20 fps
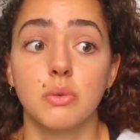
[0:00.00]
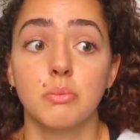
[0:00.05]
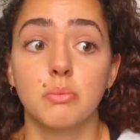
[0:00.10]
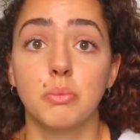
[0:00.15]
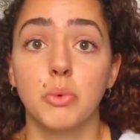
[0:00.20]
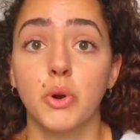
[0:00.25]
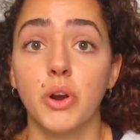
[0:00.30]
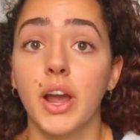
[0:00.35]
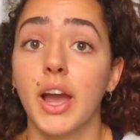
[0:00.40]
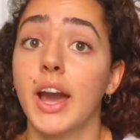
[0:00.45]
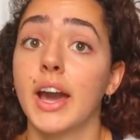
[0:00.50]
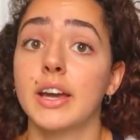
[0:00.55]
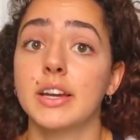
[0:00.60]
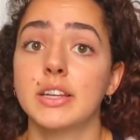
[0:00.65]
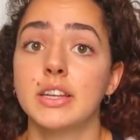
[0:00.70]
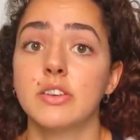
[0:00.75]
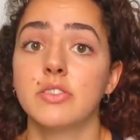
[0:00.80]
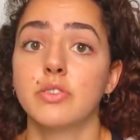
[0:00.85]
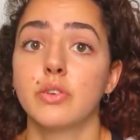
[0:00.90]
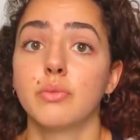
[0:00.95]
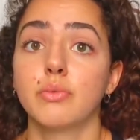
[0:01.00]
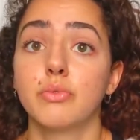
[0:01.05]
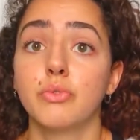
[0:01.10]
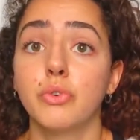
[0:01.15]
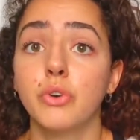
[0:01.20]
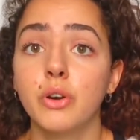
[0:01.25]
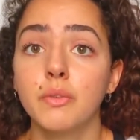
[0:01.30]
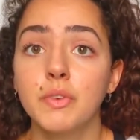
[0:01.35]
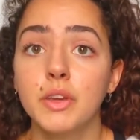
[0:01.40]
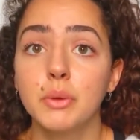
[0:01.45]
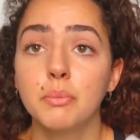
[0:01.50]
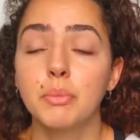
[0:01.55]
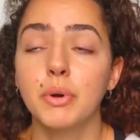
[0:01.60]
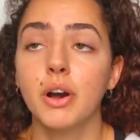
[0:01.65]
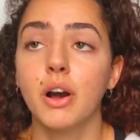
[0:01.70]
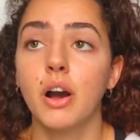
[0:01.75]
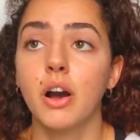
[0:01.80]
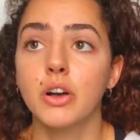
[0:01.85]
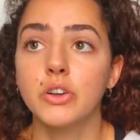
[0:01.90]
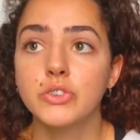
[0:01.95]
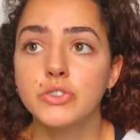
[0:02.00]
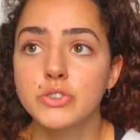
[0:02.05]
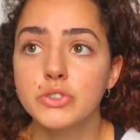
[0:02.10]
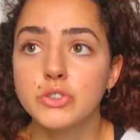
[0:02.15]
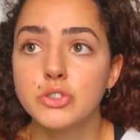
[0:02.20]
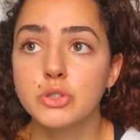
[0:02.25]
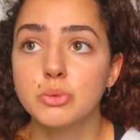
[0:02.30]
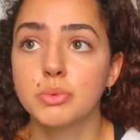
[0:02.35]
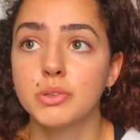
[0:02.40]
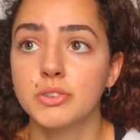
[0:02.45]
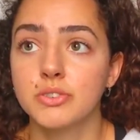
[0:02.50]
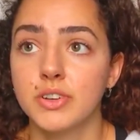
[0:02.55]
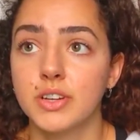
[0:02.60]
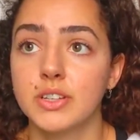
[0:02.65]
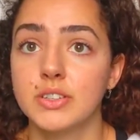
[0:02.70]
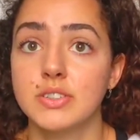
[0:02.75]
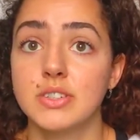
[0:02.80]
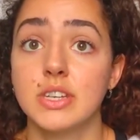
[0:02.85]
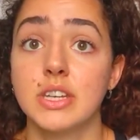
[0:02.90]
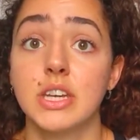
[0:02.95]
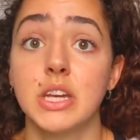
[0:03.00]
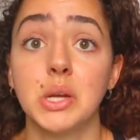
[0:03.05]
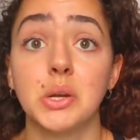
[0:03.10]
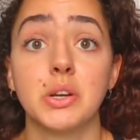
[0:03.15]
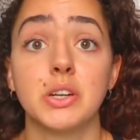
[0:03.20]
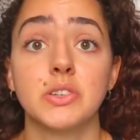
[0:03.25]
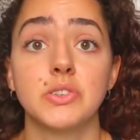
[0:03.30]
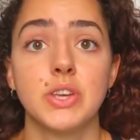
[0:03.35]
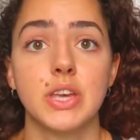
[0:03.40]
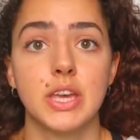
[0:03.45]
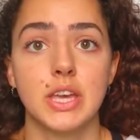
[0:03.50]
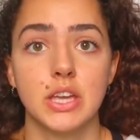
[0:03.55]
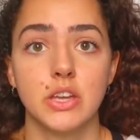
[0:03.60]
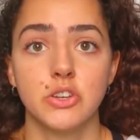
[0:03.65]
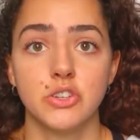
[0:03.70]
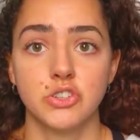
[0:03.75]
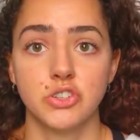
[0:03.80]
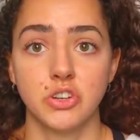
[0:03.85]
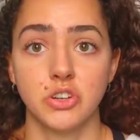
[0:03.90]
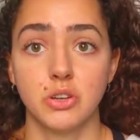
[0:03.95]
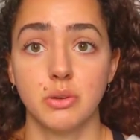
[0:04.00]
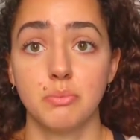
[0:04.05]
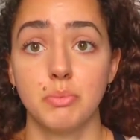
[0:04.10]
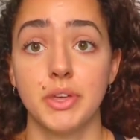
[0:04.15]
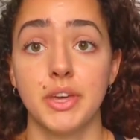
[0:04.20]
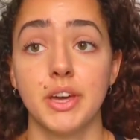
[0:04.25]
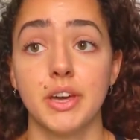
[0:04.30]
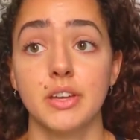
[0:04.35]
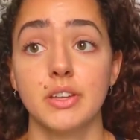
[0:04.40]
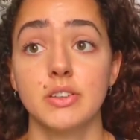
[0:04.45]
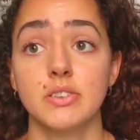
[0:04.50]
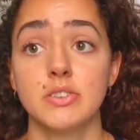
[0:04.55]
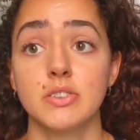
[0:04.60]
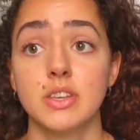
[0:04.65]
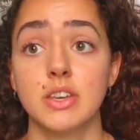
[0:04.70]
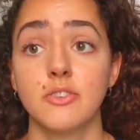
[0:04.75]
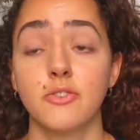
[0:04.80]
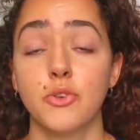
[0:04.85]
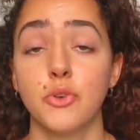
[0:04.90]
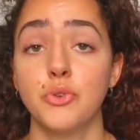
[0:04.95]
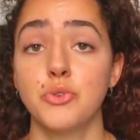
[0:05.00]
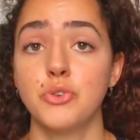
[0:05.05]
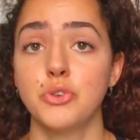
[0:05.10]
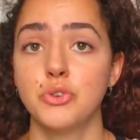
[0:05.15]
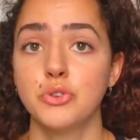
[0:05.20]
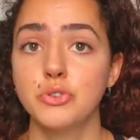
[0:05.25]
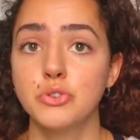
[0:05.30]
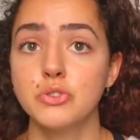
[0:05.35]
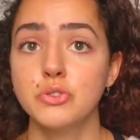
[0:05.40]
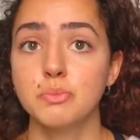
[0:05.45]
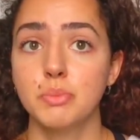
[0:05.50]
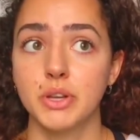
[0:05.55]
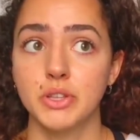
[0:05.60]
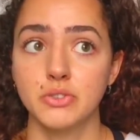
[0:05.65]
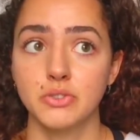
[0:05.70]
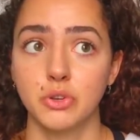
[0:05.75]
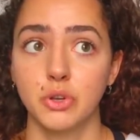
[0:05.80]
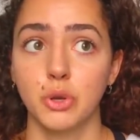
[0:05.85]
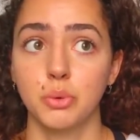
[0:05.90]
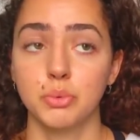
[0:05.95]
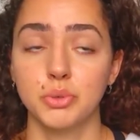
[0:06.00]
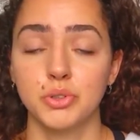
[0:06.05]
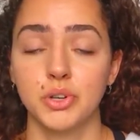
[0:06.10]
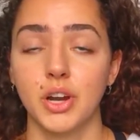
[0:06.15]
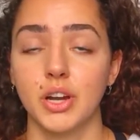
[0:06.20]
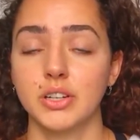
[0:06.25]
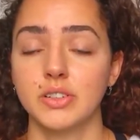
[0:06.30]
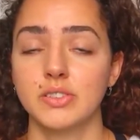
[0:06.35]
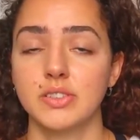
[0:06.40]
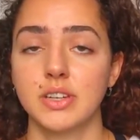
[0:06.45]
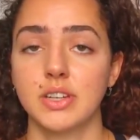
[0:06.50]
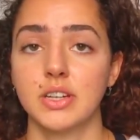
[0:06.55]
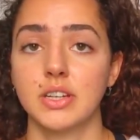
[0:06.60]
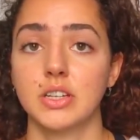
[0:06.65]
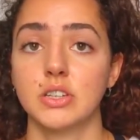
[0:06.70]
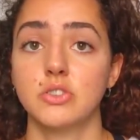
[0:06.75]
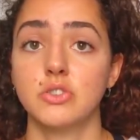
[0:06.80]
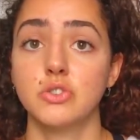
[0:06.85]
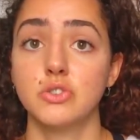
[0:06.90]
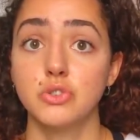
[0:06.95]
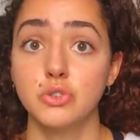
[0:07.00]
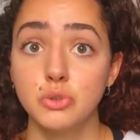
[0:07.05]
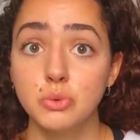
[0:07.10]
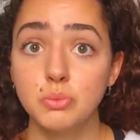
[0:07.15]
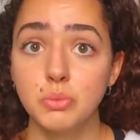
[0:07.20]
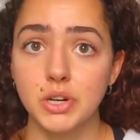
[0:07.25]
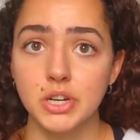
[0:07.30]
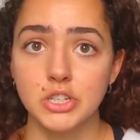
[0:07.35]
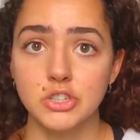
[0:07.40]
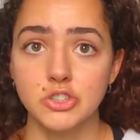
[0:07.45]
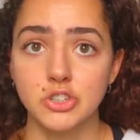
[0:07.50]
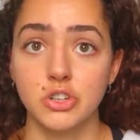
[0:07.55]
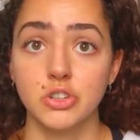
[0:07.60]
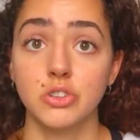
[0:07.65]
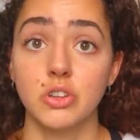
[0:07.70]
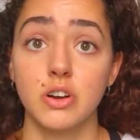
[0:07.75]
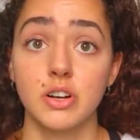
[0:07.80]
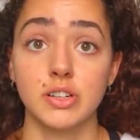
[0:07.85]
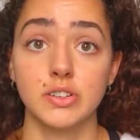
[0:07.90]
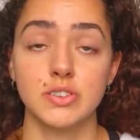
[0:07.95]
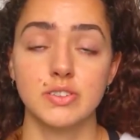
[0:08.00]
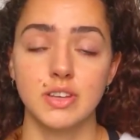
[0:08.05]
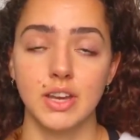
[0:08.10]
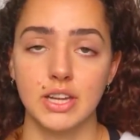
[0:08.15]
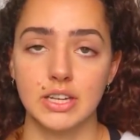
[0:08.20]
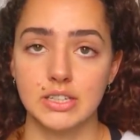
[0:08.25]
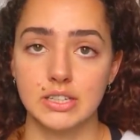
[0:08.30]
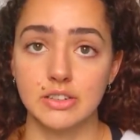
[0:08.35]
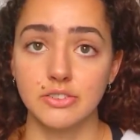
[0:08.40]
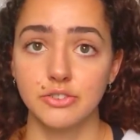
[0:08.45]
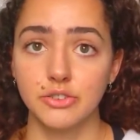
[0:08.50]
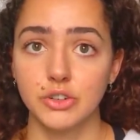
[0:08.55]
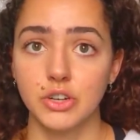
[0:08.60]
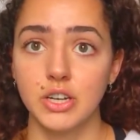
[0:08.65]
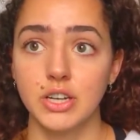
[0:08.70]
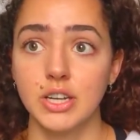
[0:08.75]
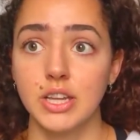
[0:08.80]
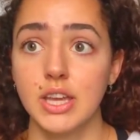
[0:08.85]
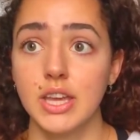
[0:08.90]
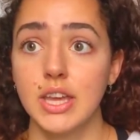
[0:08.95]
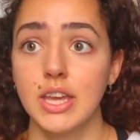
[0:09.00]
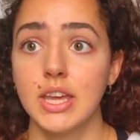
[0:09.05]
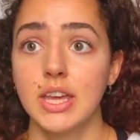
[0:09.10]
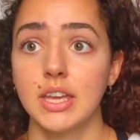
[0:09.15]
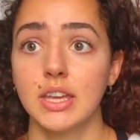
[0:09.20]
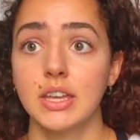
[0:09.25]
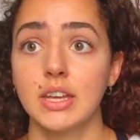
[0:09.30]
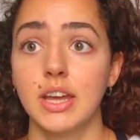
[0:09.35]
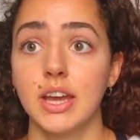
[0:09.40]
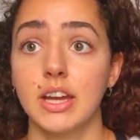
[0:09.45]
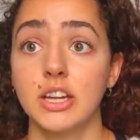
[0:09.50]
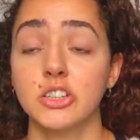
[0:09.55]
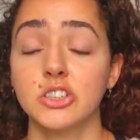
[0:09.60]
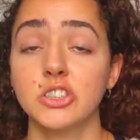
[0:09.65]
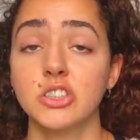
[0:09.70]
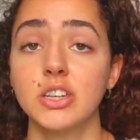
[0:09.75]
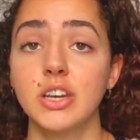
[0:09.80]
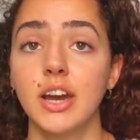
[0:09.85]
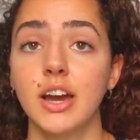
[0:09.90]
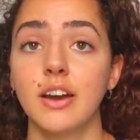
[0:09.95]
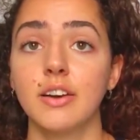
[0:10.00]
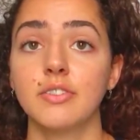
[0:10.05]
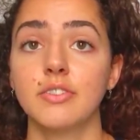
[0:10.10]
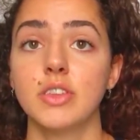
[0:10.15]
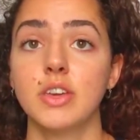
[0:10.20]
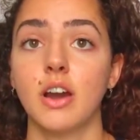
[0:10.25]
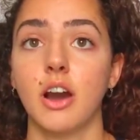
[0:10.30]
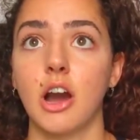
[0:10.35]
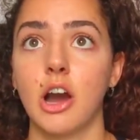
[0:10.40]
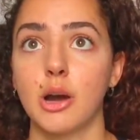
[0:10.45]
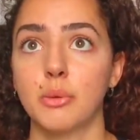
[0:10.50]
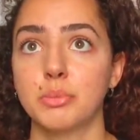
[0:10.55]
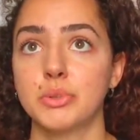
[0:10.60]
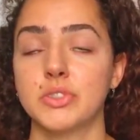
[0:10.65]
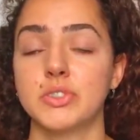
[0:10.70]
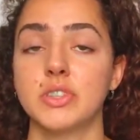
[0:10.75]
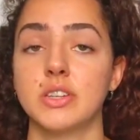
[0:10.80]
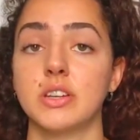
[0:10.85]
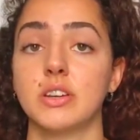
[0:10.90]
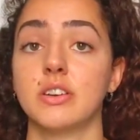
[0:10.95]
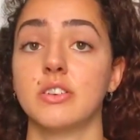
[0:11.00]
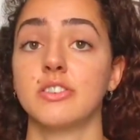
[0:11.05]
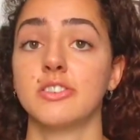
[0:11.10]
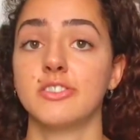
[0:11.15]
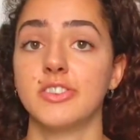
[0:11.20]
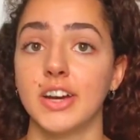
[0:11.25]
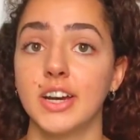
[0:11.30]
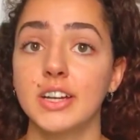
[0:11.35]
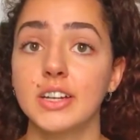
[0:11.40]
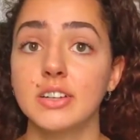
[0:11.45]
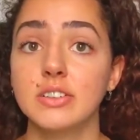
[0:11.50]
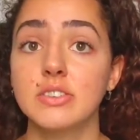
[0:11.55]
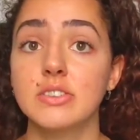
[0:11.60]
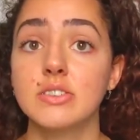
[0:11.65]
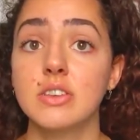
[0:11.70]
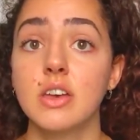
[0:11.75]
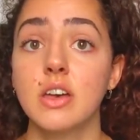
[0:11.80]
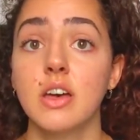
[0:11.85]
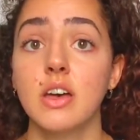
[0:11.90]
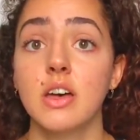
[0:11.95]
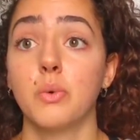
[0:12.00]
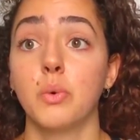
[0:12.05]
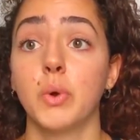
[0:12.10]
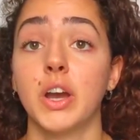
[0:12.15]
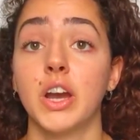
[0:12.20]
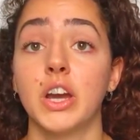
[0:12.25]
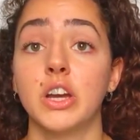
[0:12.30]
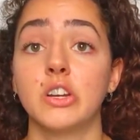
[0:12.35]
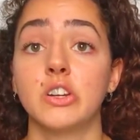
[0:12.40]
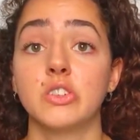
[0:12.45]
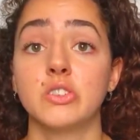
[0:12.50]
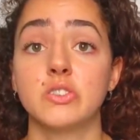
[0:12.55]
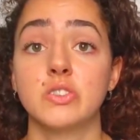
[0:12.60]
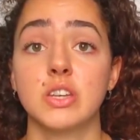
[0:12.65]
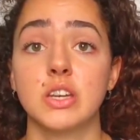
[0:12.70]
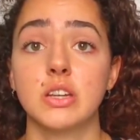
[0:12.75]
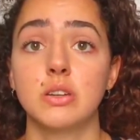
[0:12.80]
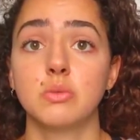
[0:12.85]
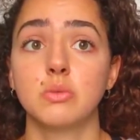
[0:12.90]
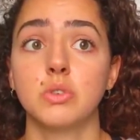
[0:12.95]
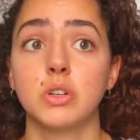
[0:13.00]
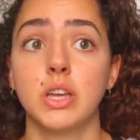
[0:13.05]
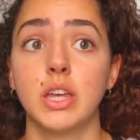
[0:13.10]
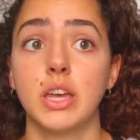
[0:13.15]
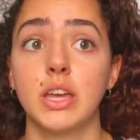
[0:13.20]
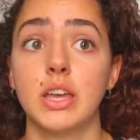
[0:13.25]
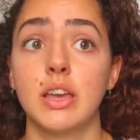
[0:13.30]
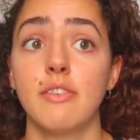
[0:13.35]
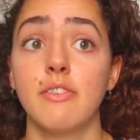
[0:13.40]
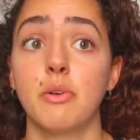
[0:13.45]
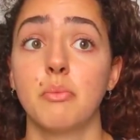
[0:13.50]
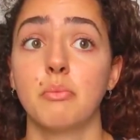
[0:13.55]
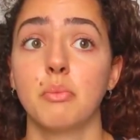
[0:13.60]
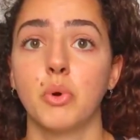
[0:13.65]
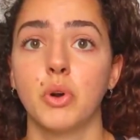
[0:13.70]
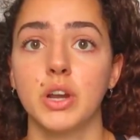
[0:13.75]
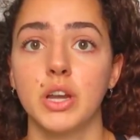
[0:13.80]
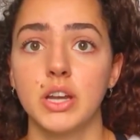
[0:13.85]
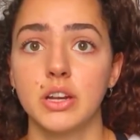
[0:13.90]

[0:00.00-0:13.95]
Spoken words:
more acne from forming, but also to prevent irritation, because if you use benzoyl peroxide too much alongside differin, it can actually have the opposite effects, where your skin will get even more